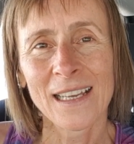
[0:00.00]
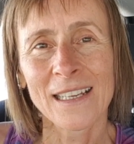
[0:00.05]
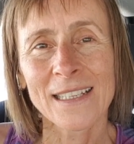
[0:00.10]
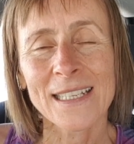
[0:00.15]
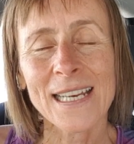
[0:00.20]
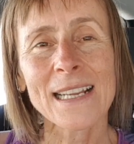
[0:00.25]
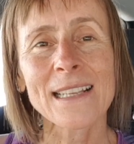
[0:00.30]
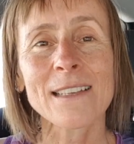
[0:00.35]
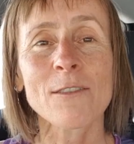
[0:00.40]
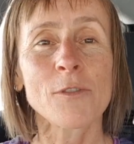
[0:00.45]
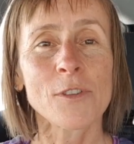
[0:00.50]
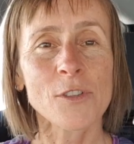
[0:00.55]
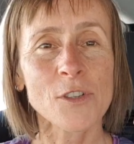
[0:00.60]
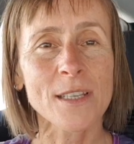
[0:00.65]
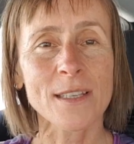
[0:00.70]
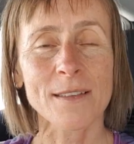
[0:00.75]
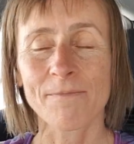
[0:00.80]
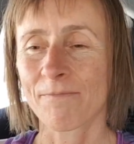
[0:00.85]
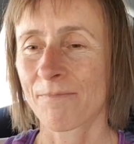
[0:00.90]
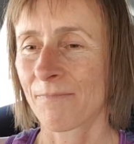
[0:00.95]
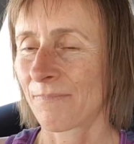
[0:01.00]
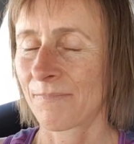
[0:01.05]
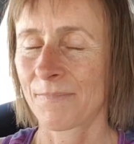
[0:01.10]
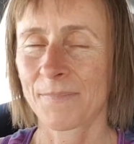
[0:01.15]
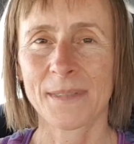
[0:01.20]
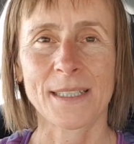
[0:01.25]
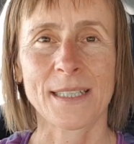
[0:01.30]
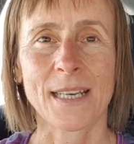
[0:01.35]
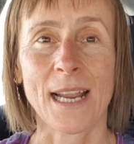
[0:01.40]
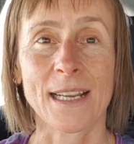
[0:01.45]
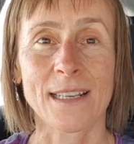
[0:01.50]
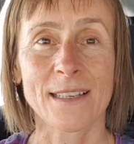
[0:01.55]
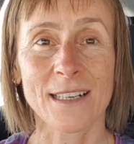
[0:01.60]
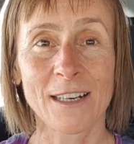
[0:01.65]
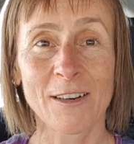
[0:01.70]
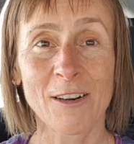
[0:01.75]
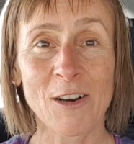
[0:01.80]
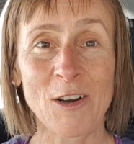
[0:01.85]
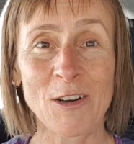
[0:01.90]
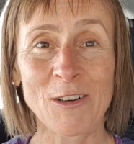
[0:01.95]
takes a
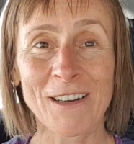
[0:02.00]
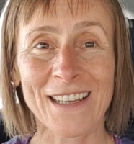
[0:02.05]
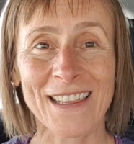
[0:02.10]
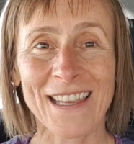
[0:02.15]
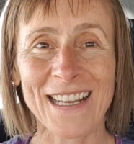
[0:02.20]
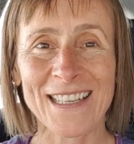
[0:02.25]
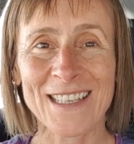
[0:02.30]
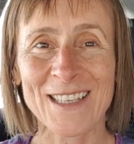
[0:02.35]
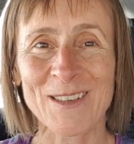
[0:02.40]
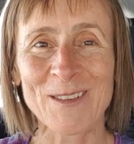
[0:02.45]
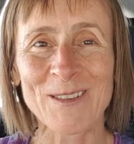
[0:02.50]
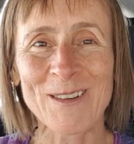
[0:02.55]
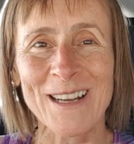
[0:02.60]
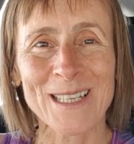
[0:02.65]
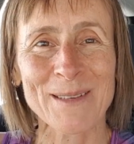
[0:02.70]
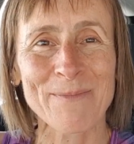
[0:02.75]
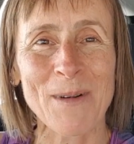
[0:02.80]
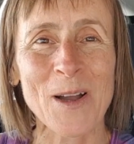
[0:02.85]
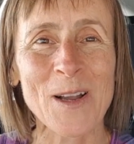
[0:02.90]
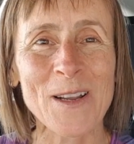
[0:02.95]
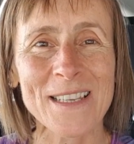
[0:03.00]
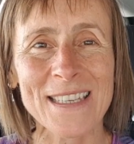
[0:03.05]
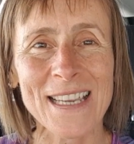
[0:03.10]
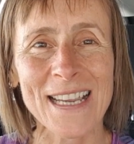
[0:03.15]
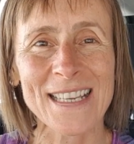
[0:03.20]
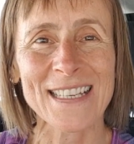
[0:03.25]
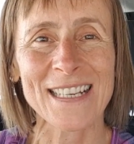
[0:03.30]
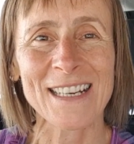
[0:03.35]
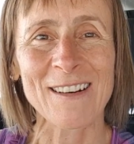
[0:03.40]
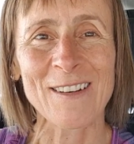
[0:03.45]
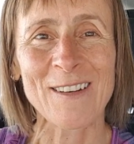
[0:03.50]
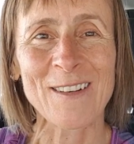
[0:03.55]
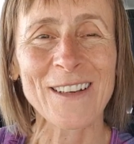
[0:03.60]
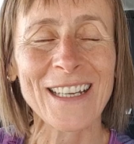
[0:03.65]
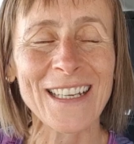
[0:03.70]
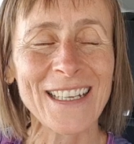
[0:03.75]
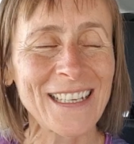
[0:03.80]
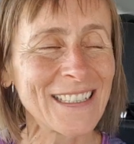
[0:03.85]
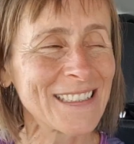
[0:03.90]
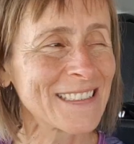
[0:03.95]
little longer, that's all, I suppose, takes a little
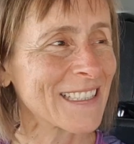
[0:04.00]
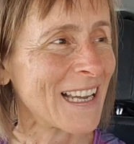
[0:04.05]
longer.